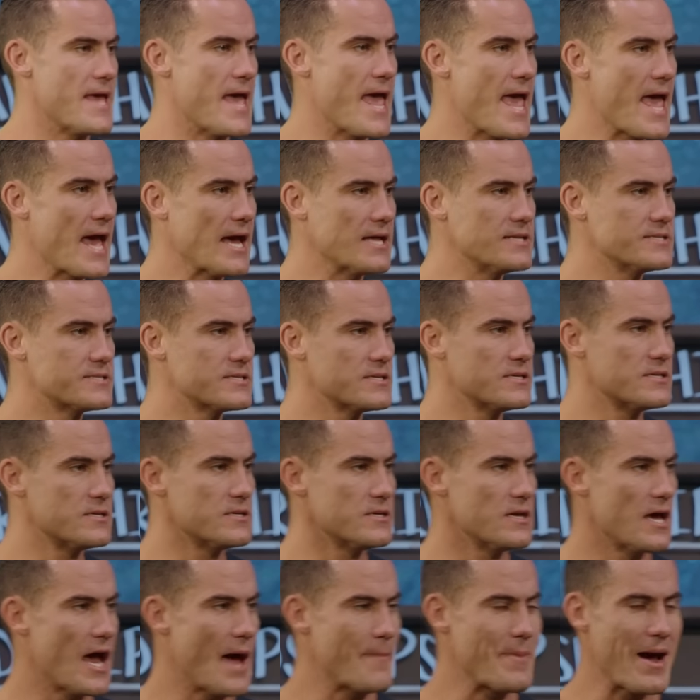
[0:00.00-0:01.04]
And
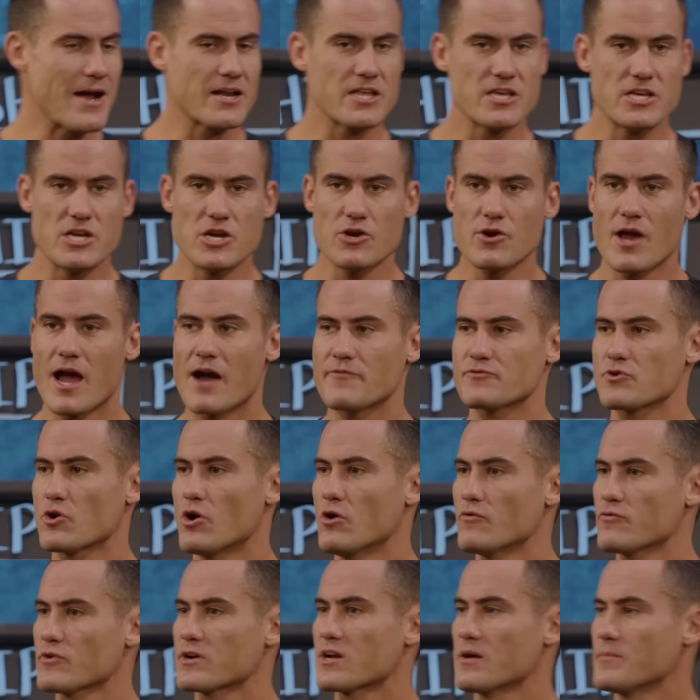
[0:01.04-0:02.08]
about a year after
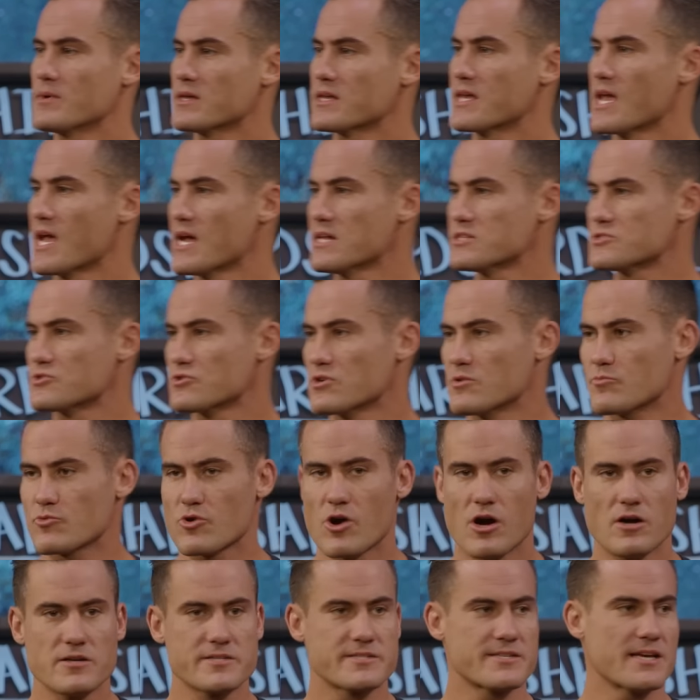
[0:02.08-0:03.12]
overcoming cancer, and we're
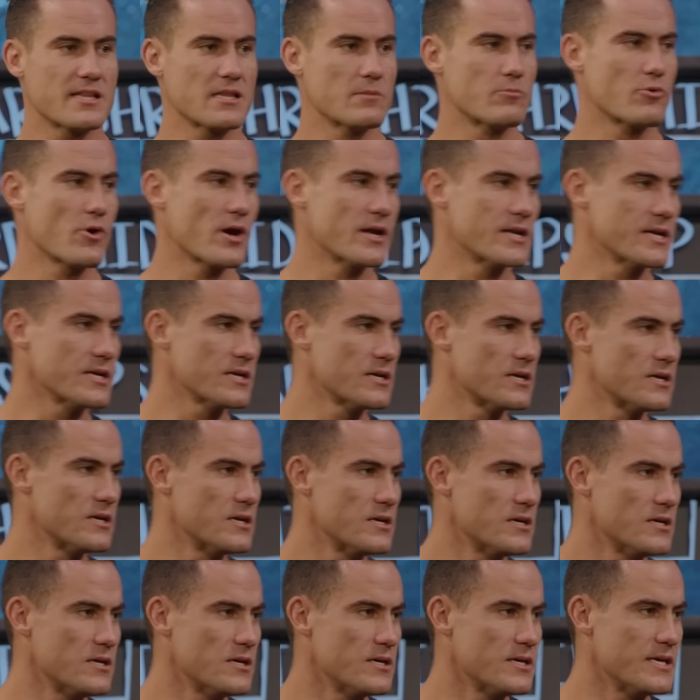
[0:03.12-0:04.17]
all celebrating,
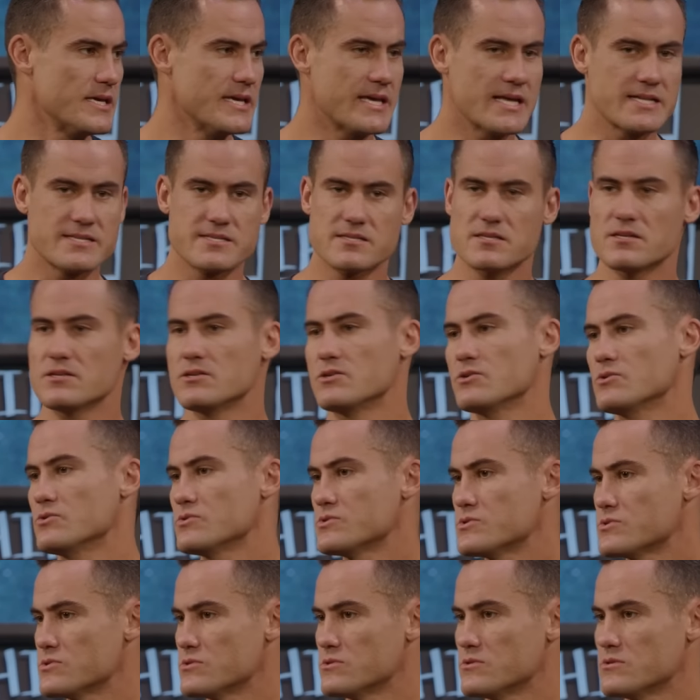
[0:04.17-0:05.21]
he gets the
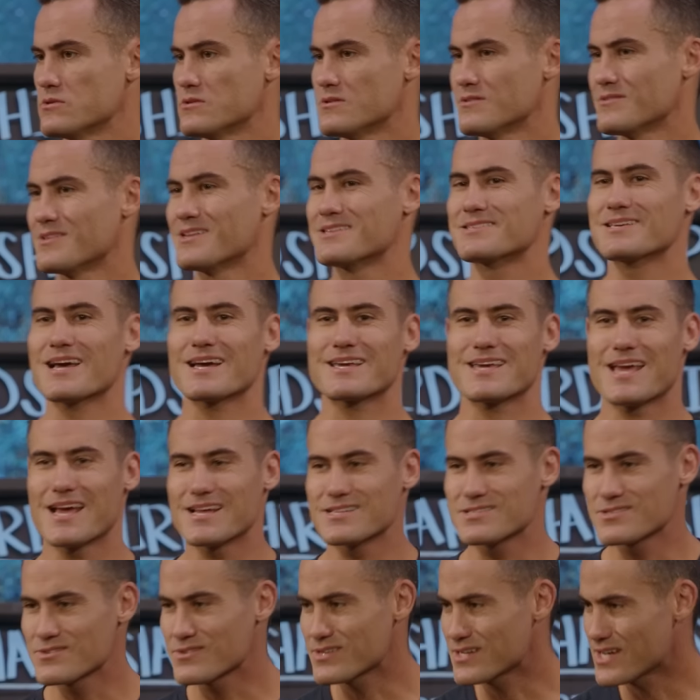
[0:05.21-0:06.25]
news that he's got
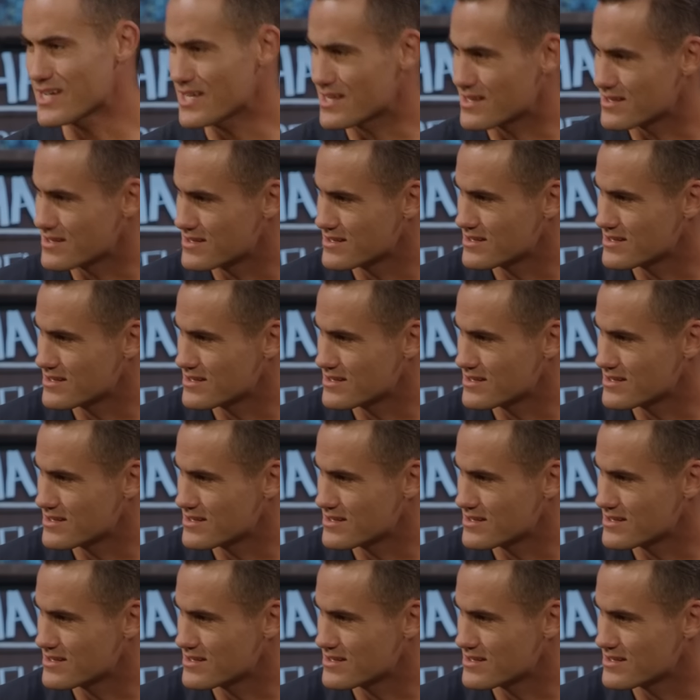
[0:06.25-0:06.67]
cancer again.